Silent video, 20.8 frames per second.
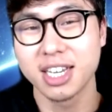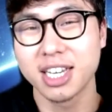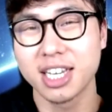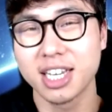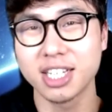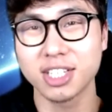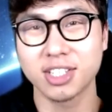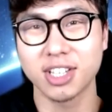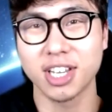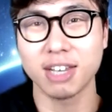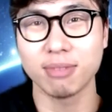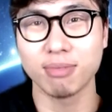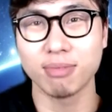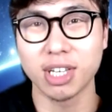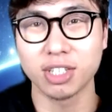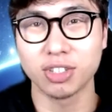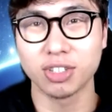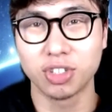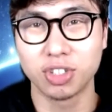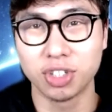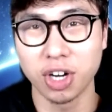His name
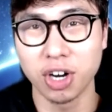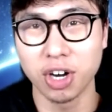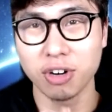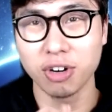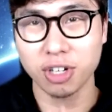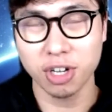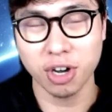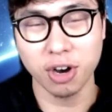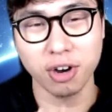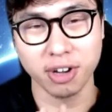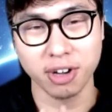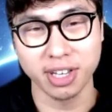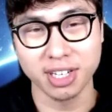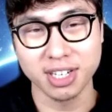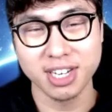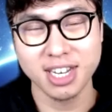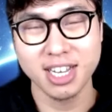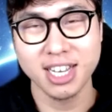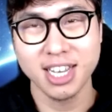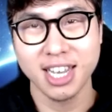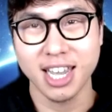is Joe Cohen,